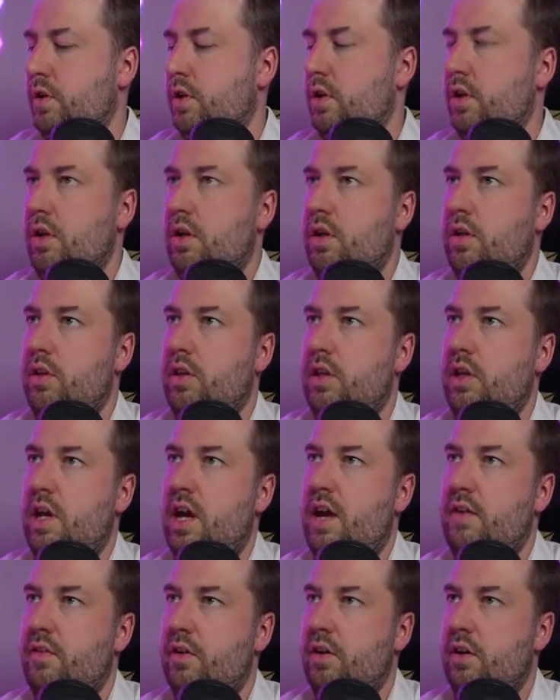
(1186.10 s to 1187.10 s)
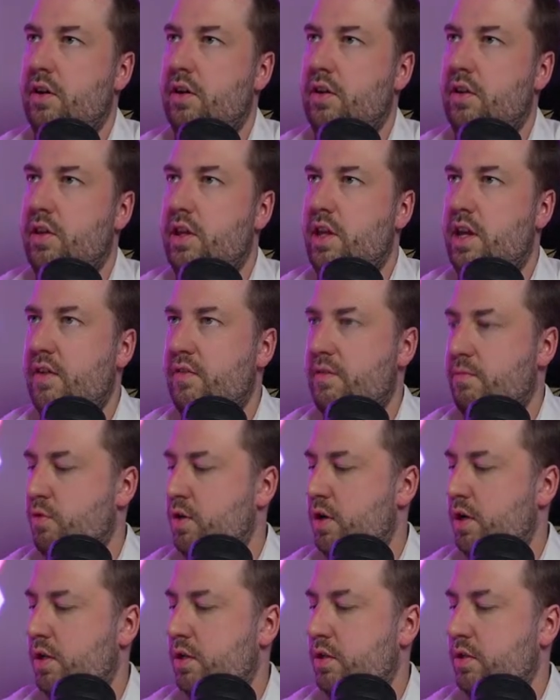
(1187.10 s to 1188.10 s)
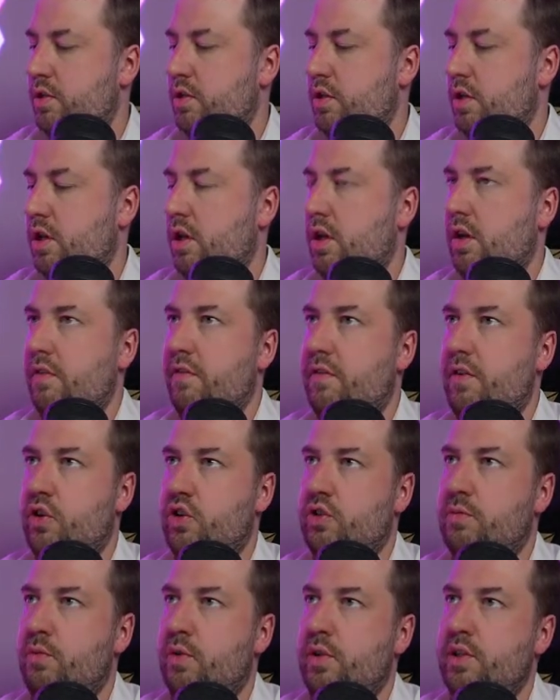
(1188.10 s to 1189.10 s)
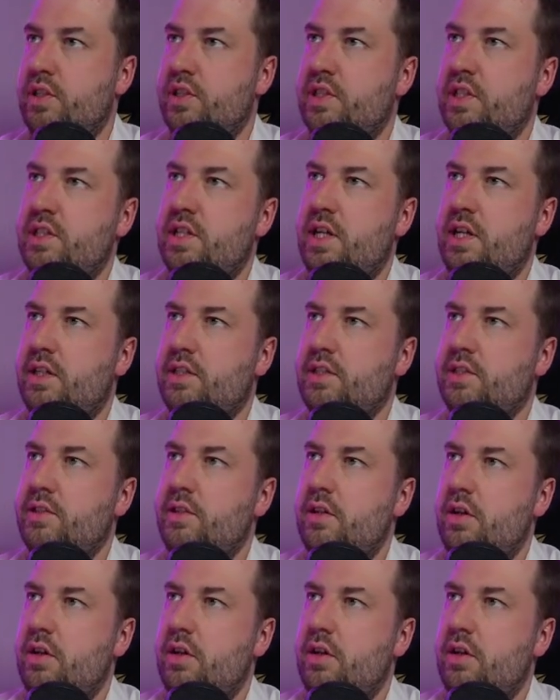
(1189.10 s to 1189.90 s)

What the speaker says: the ever brilliant function pointer syntax.